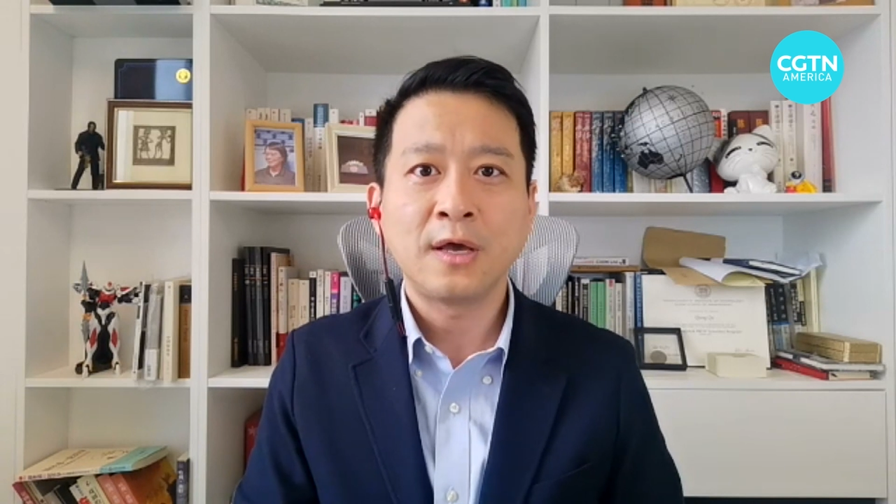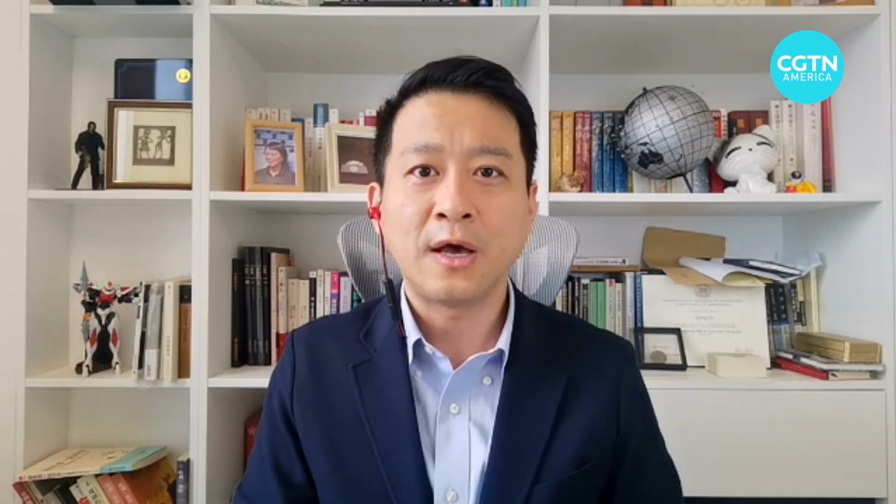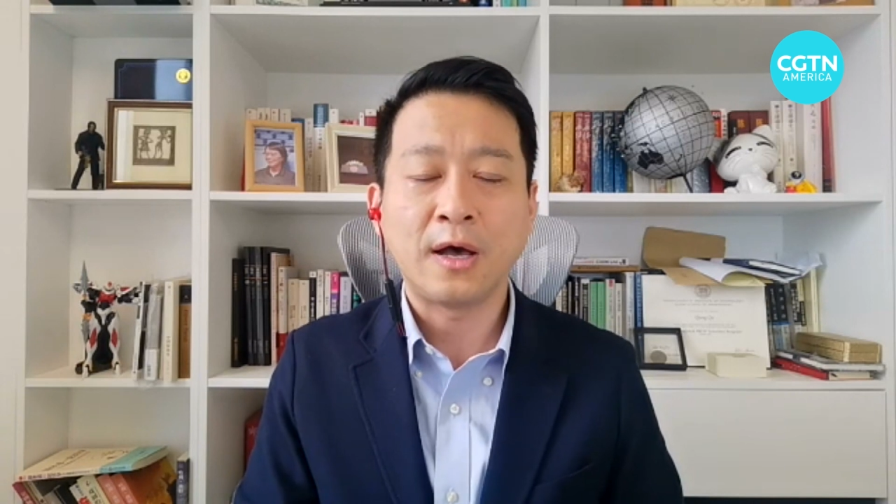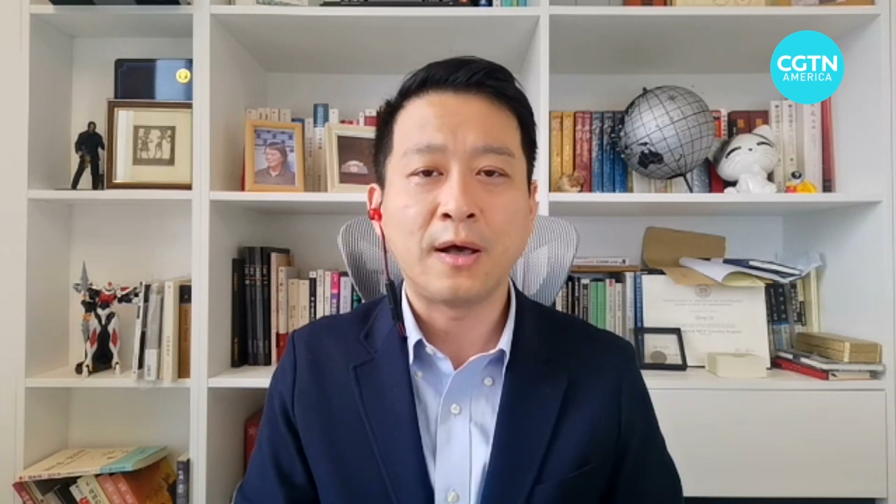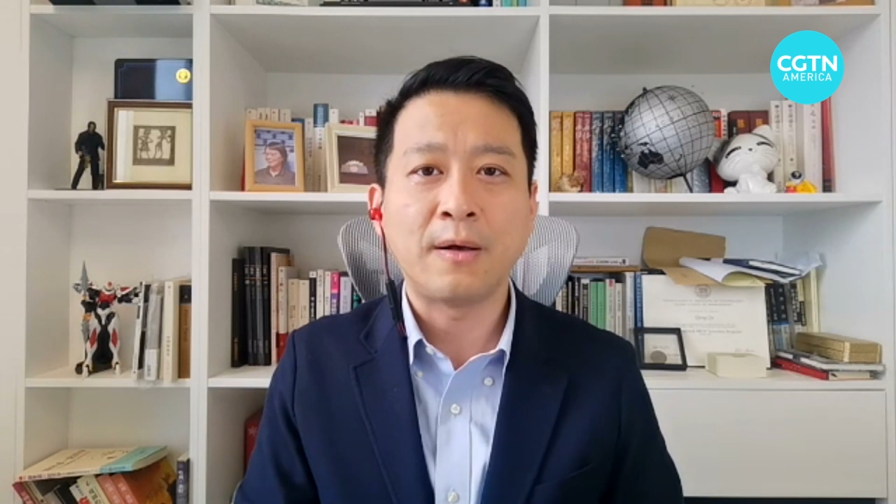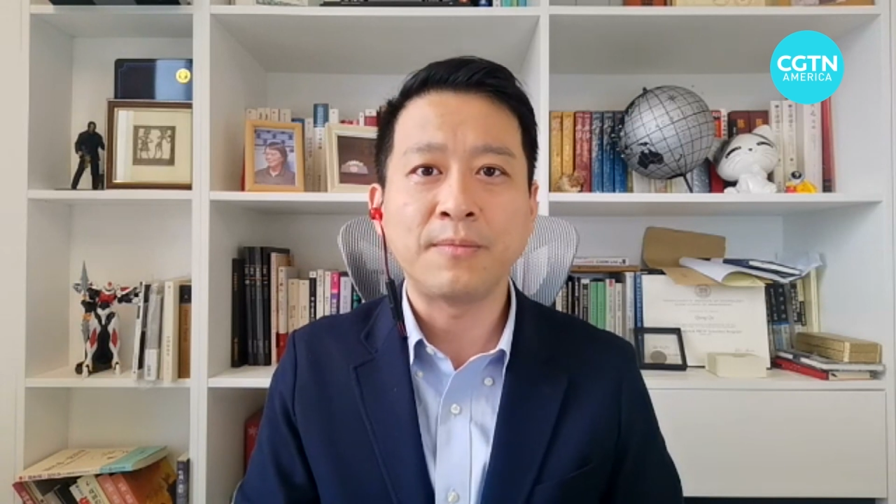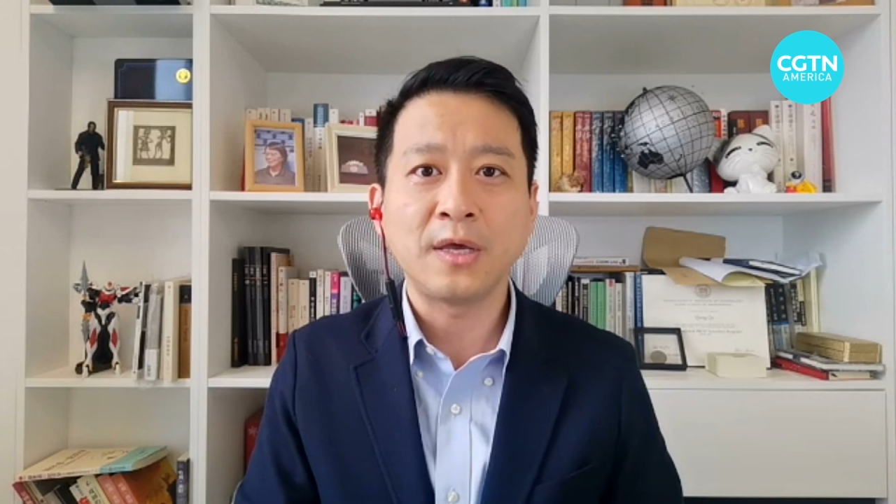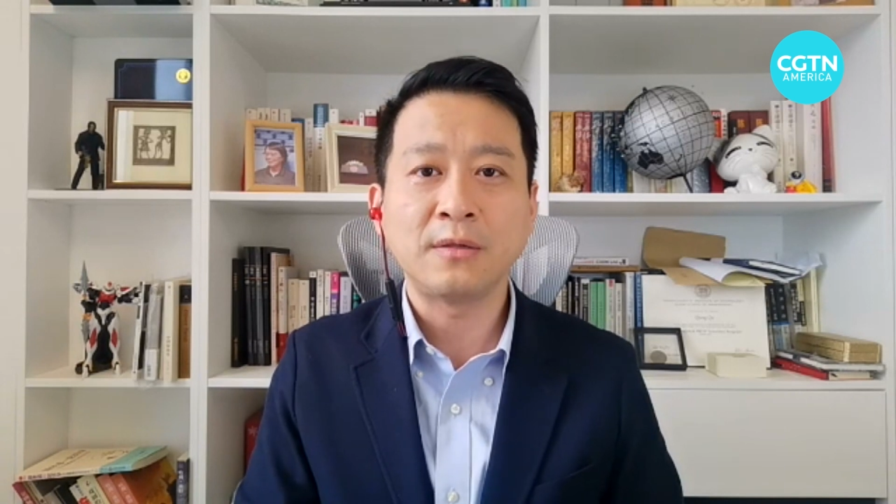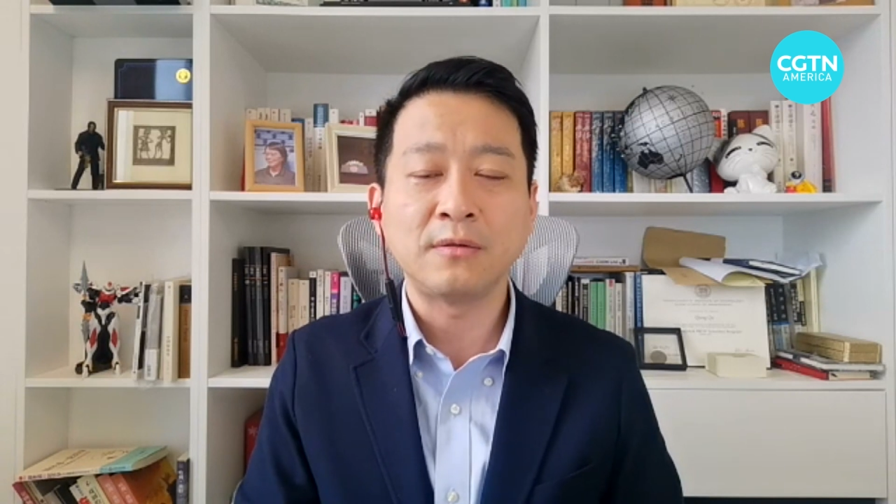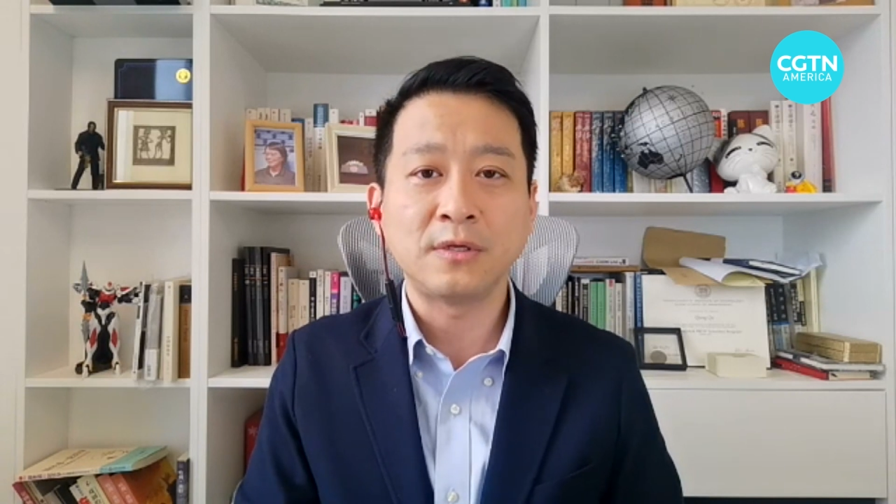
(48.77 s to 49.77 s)
um,
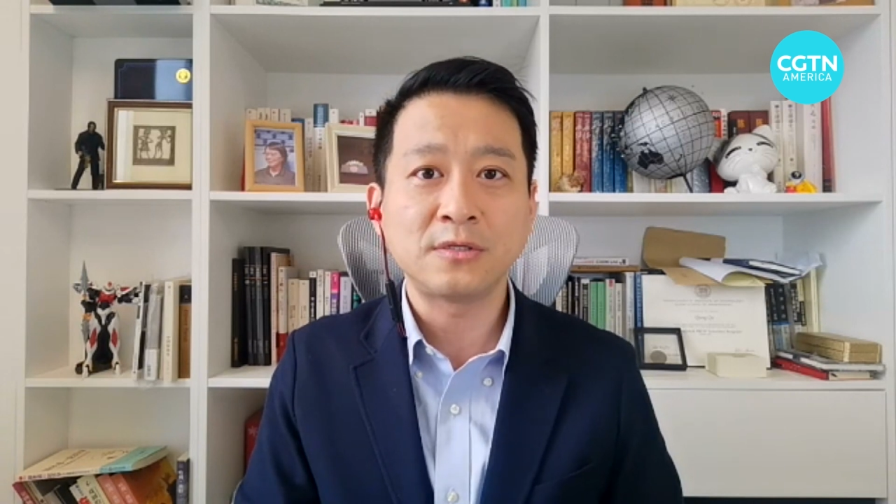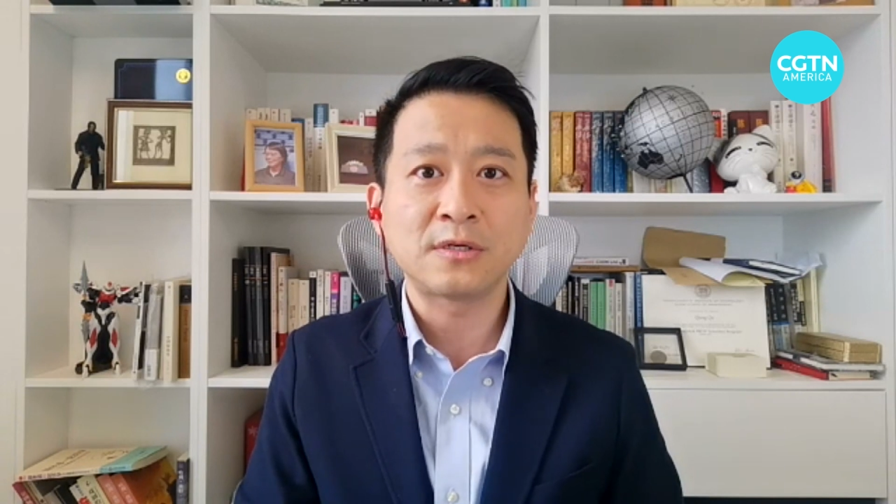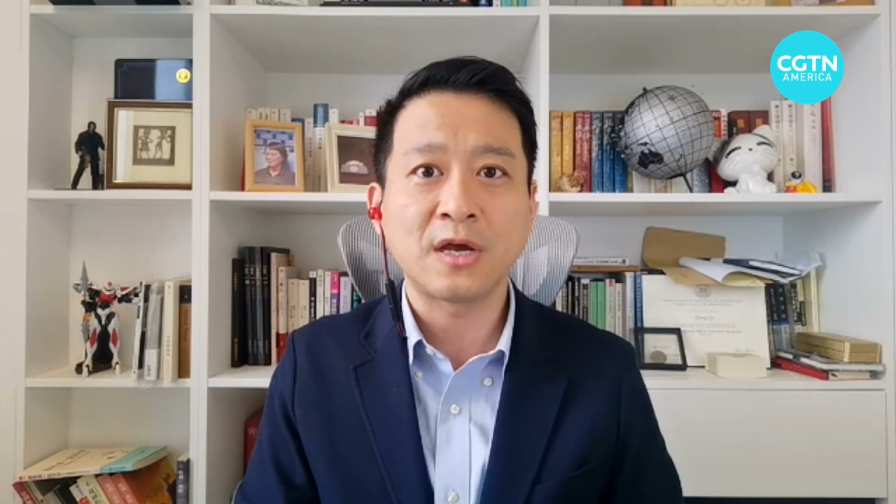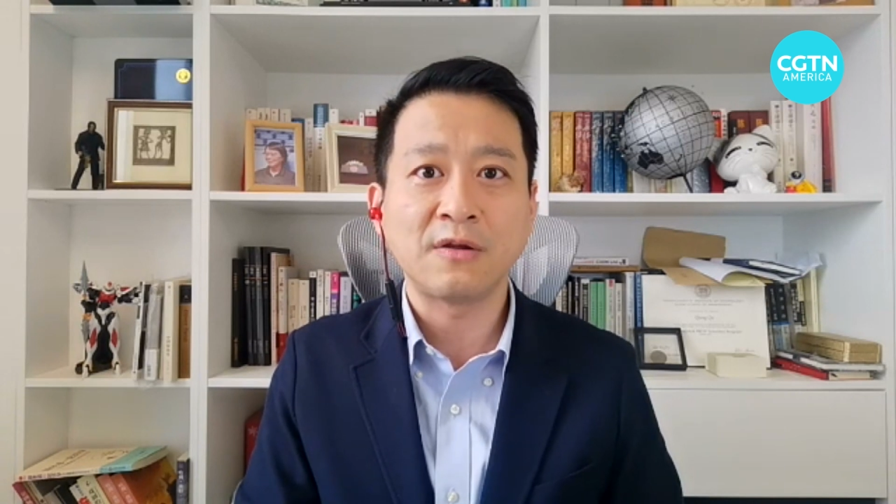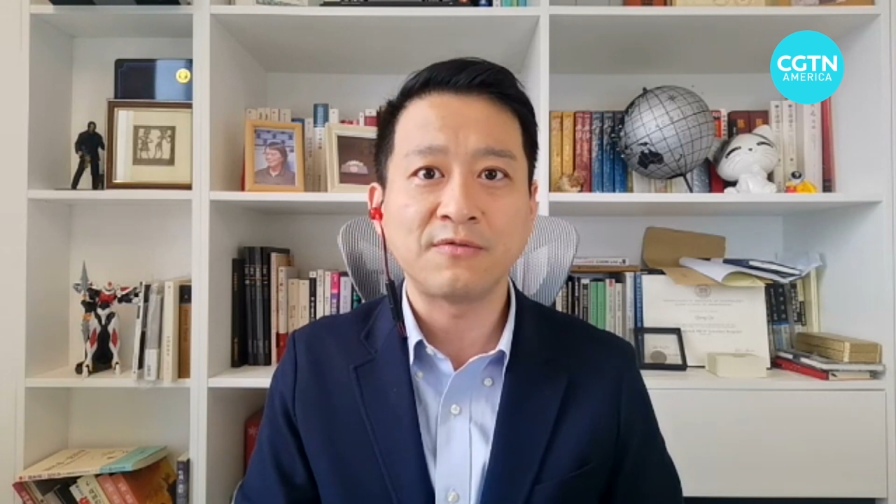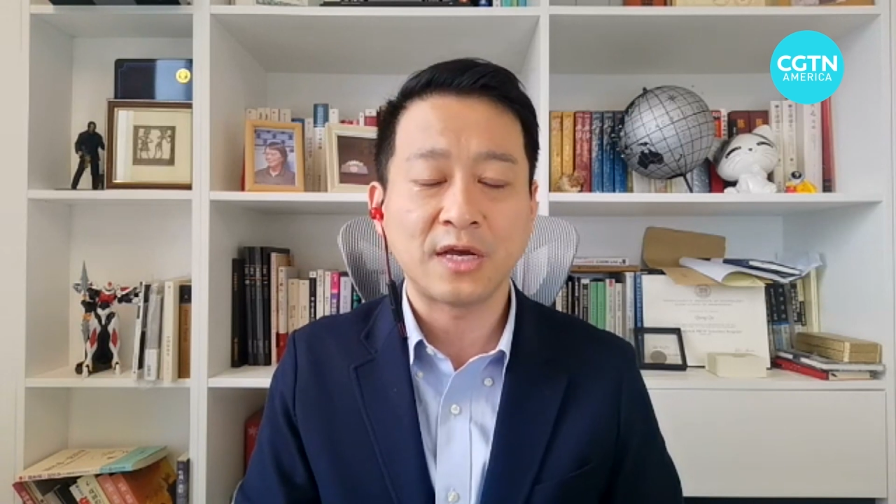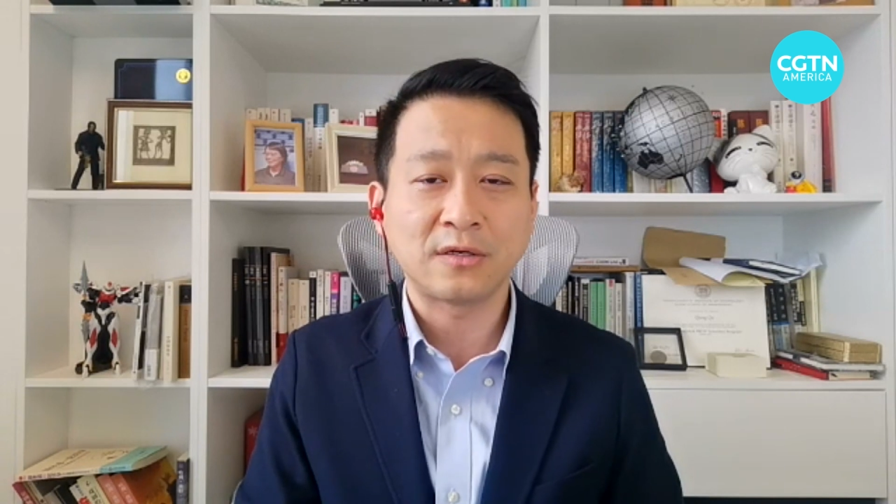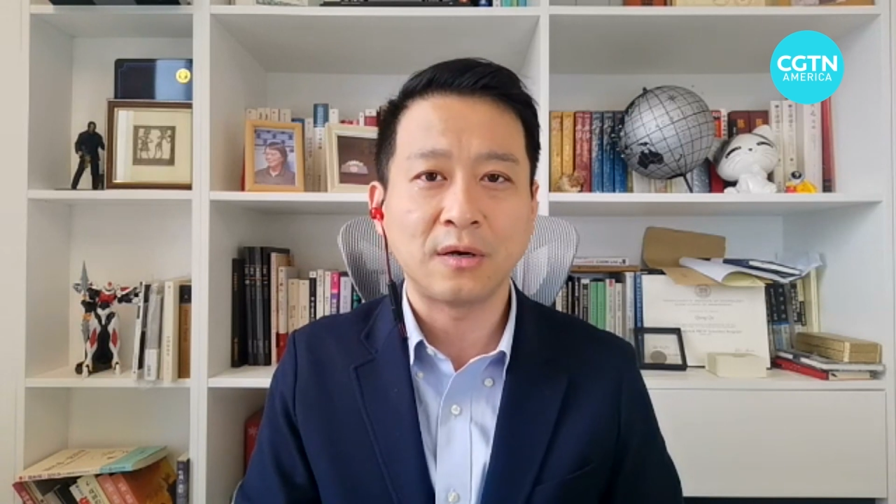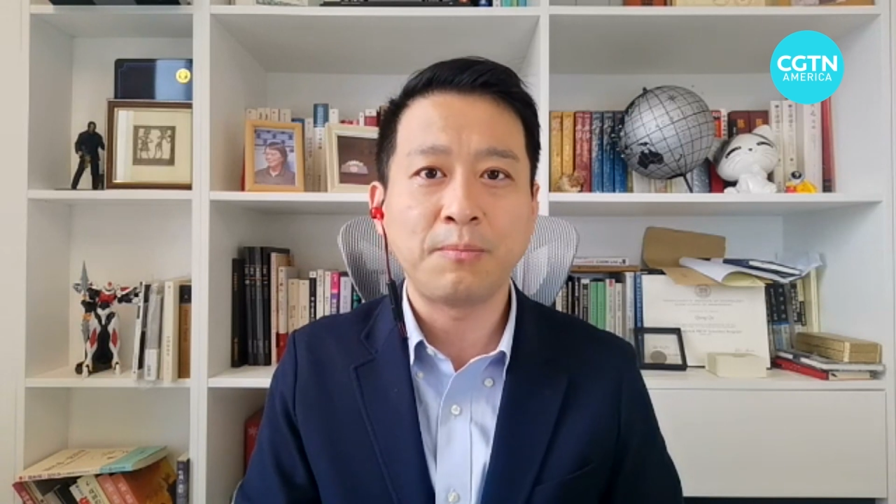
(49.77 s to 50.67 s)
in this kind of sector.